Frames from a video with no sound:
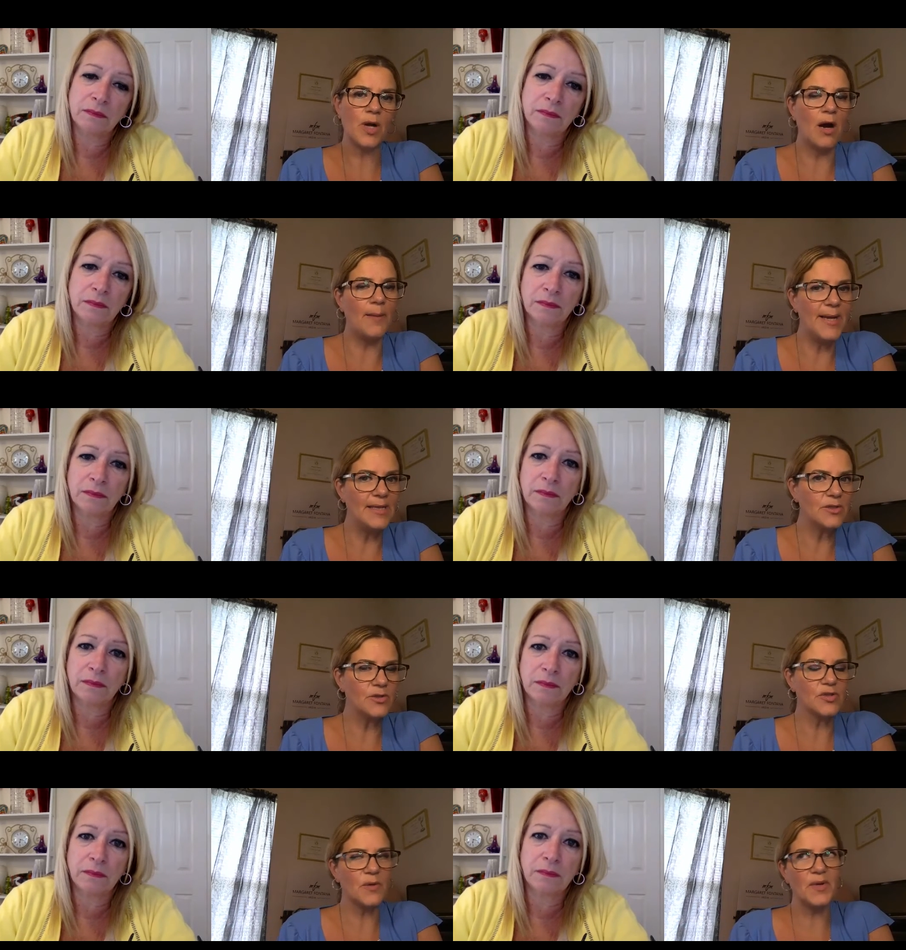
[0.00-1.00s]
Speaker 1: comments
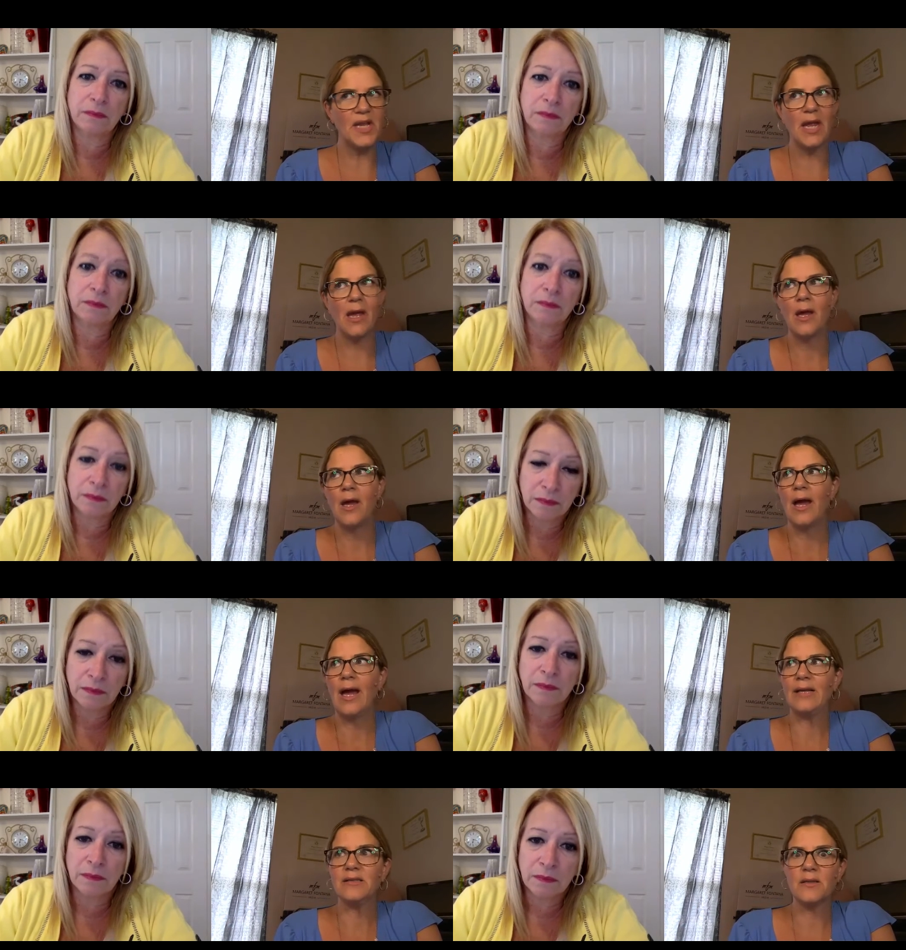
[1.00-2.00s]
or somebody
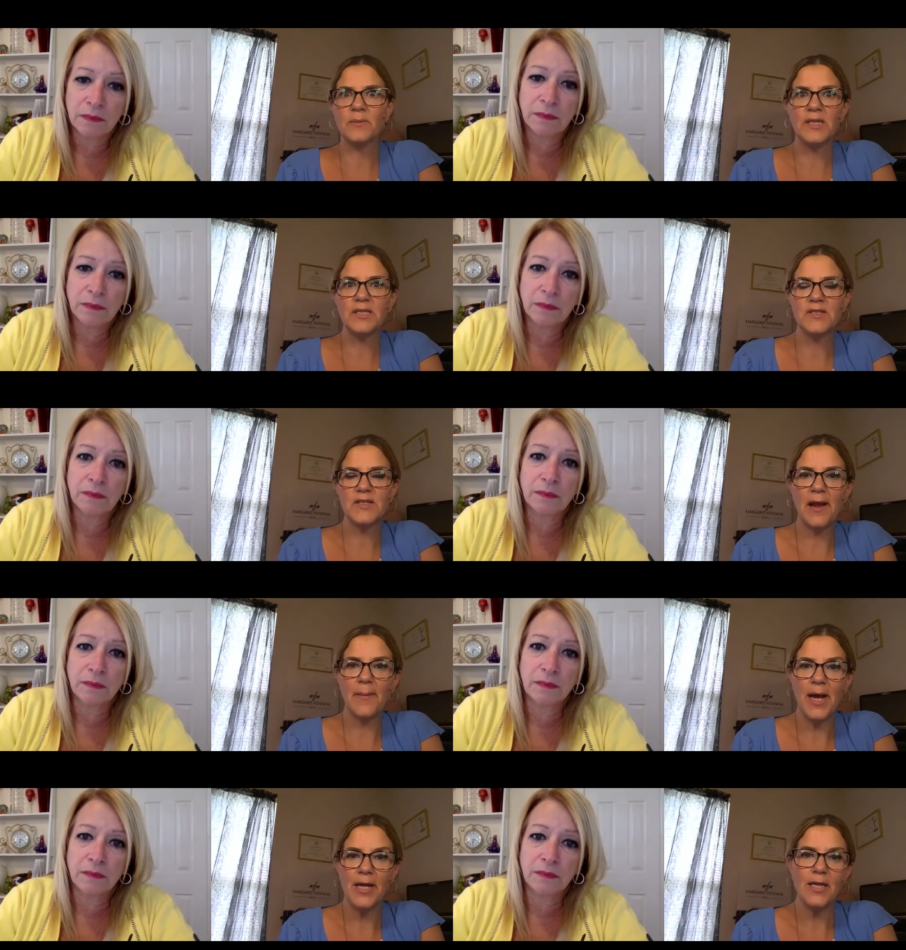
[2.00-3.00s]
has something to say
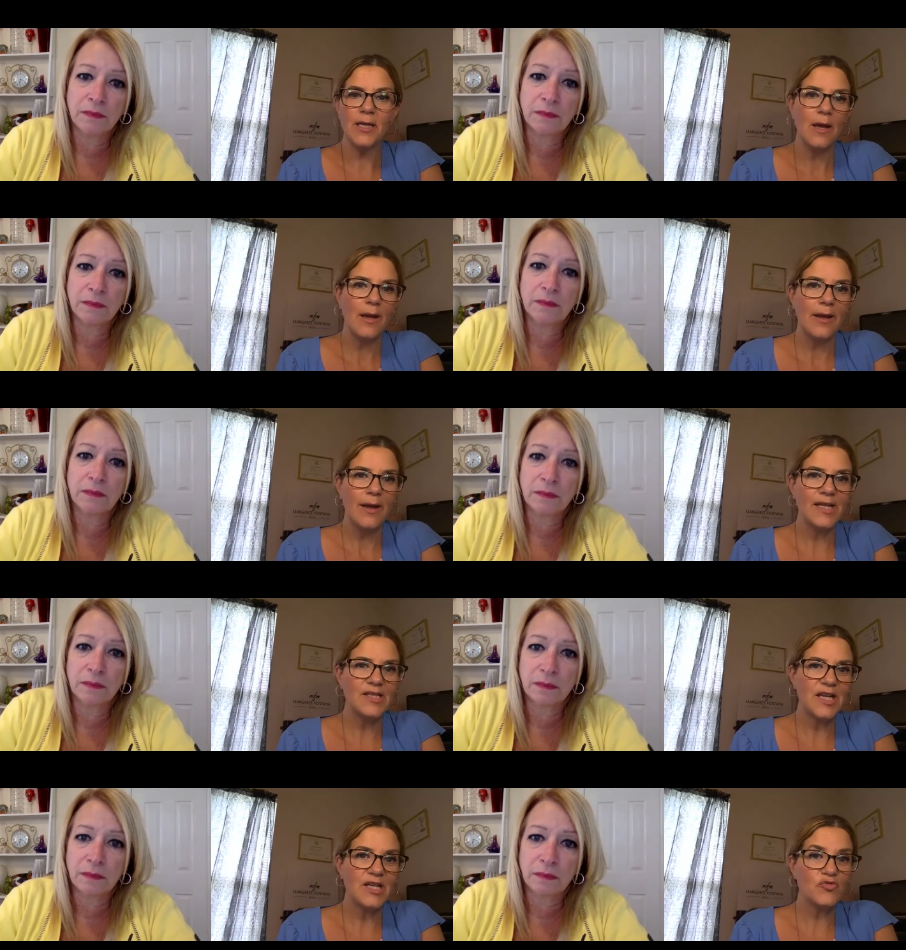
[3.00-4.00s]
about it,
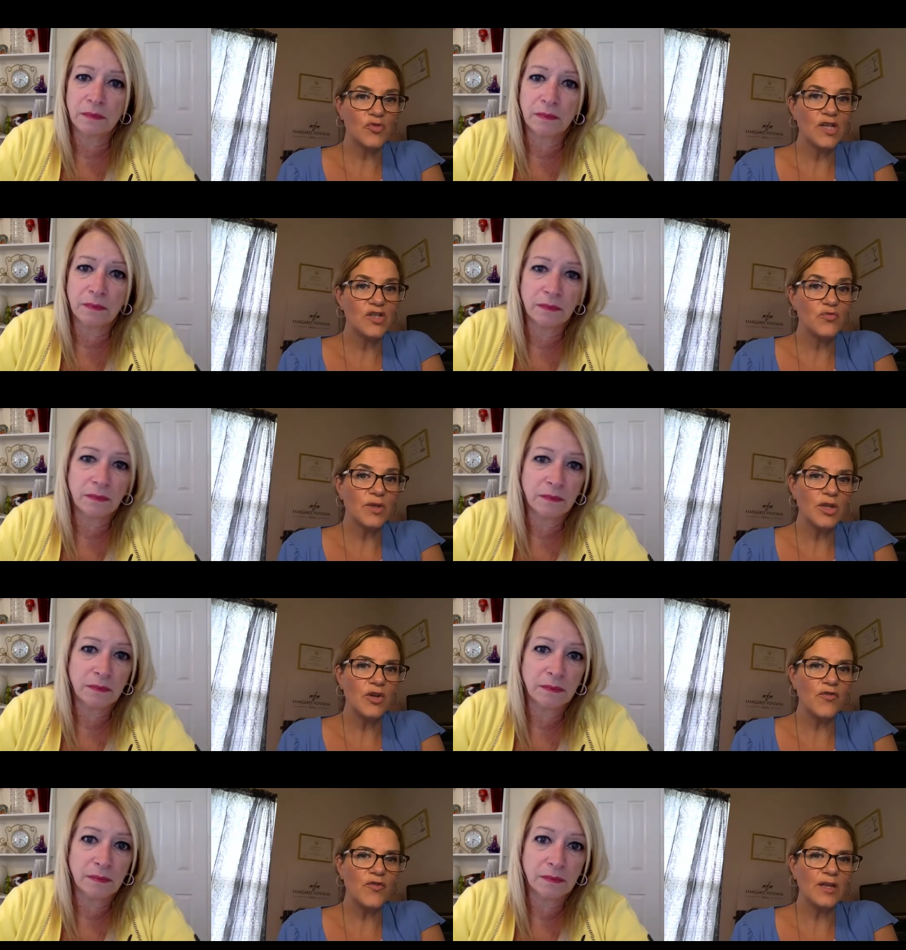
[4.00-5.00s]
it's it's it's a really
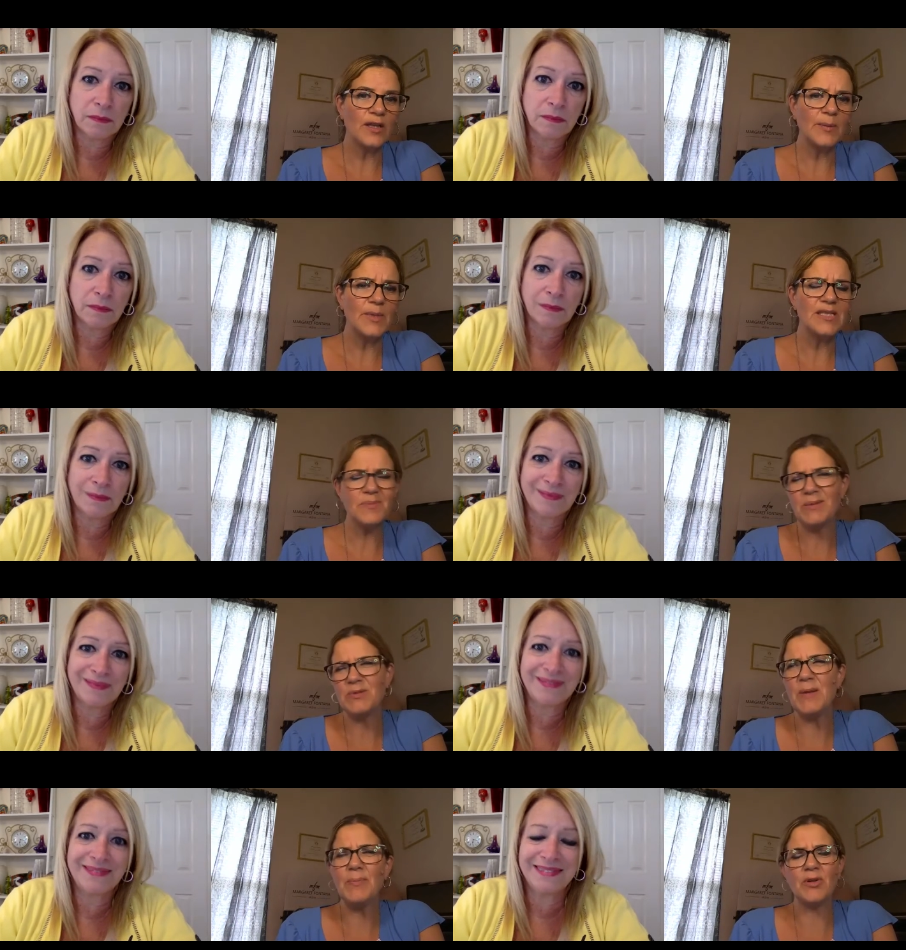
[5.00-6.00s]
good feeling. I mean,
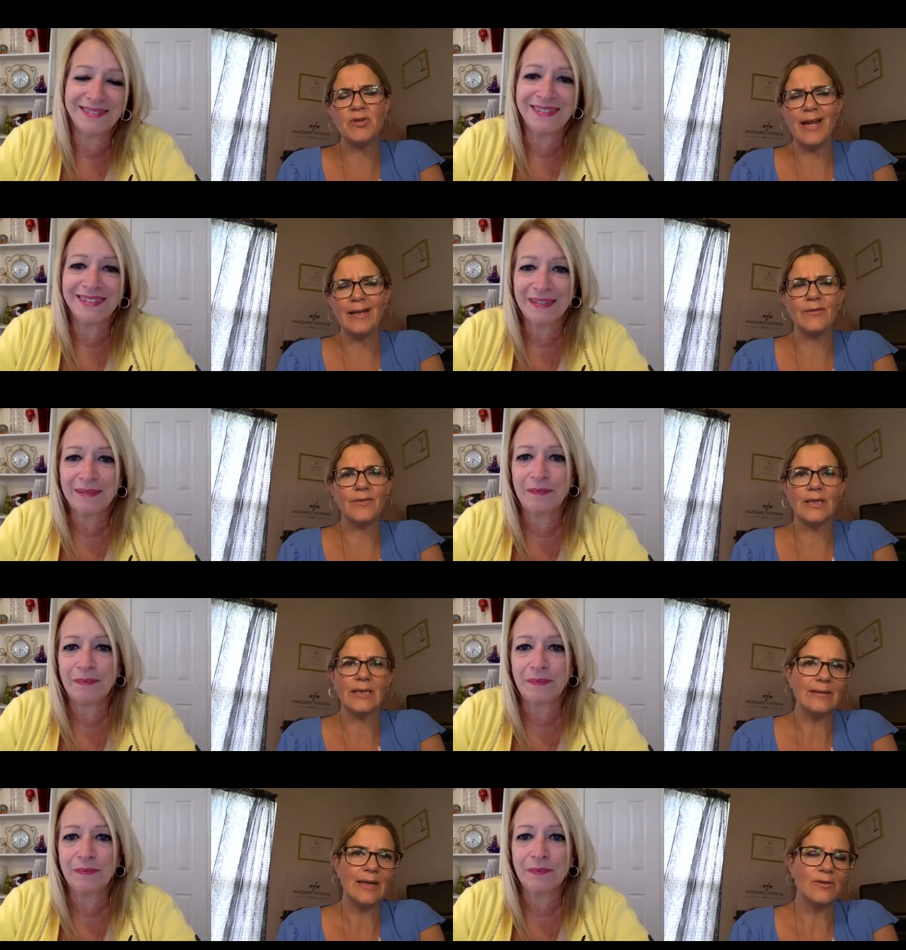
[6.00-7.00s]
sometimes people are negative and
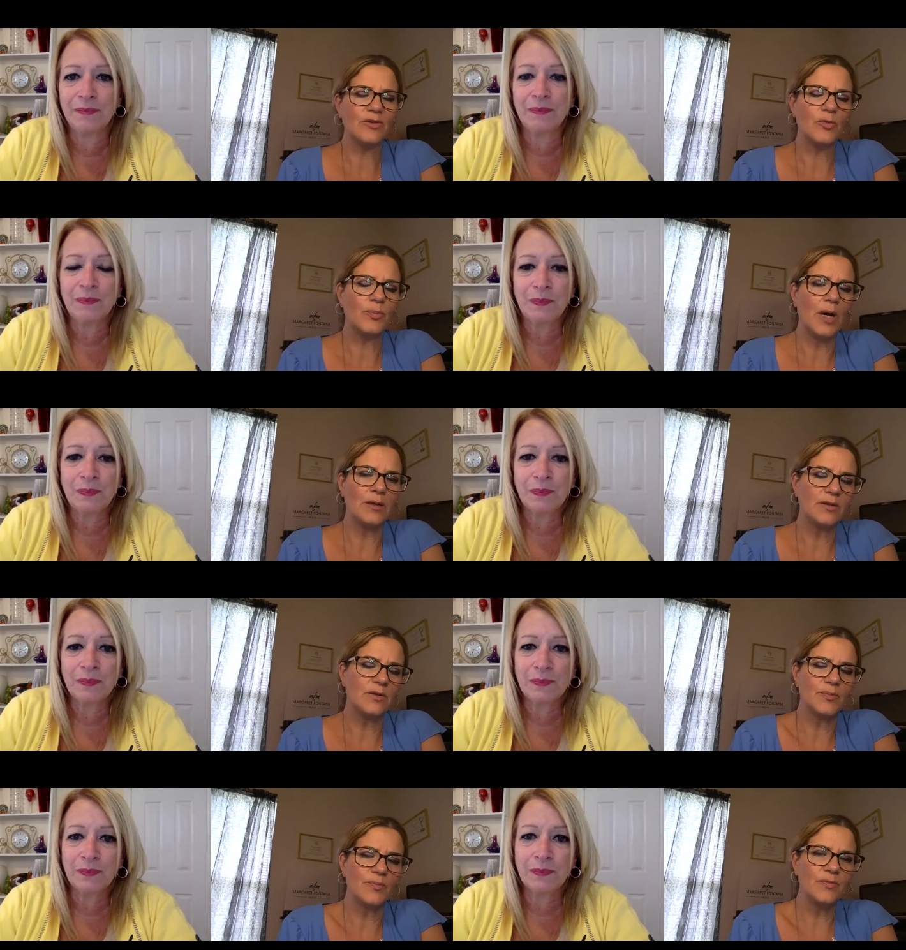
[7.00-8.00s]
like they they'll
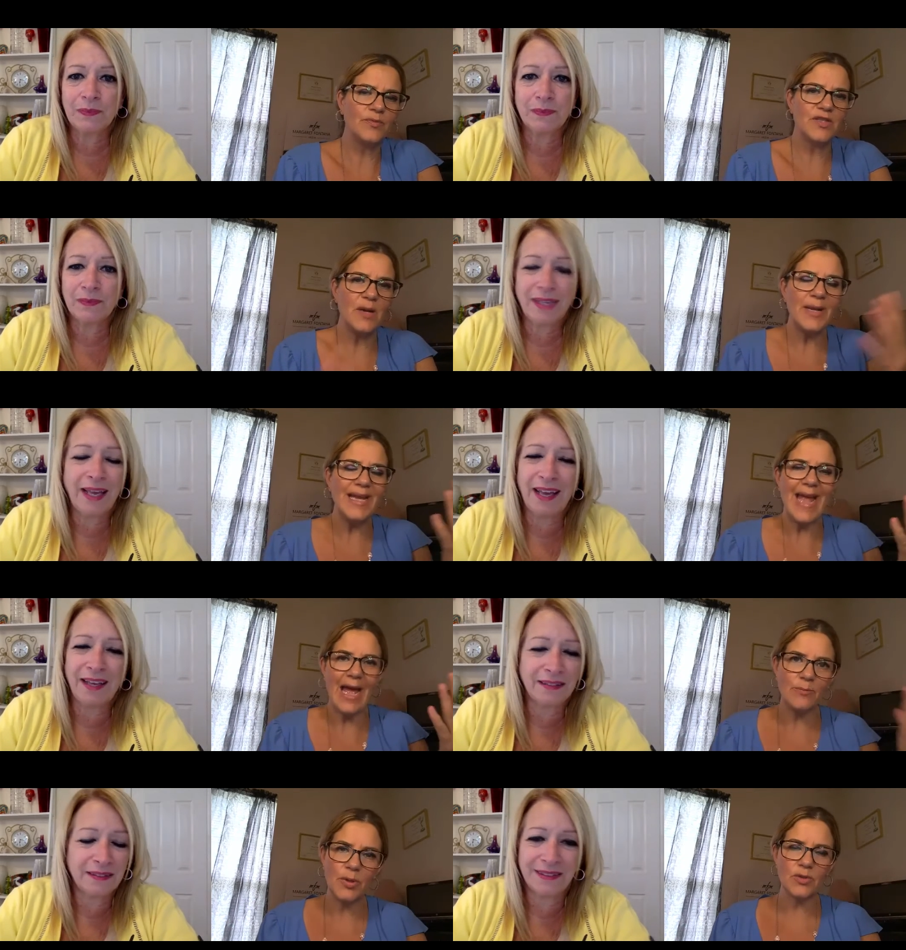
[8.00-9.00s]
they'll somebody
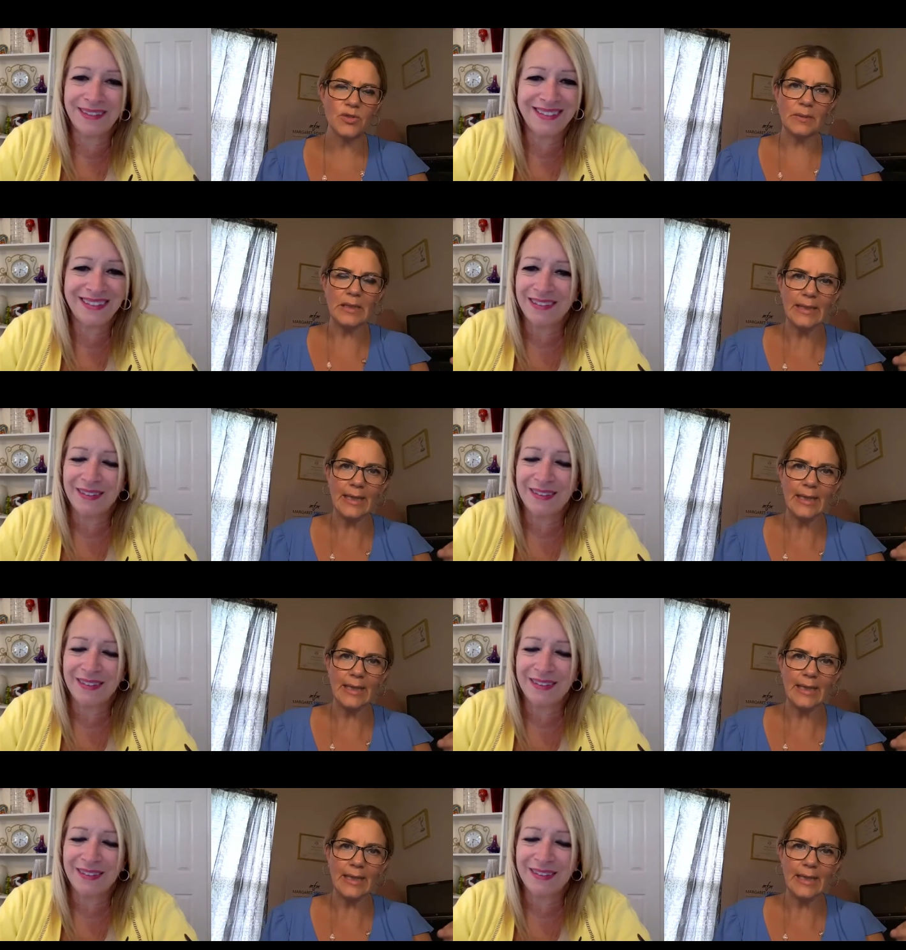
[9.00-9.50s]
can post something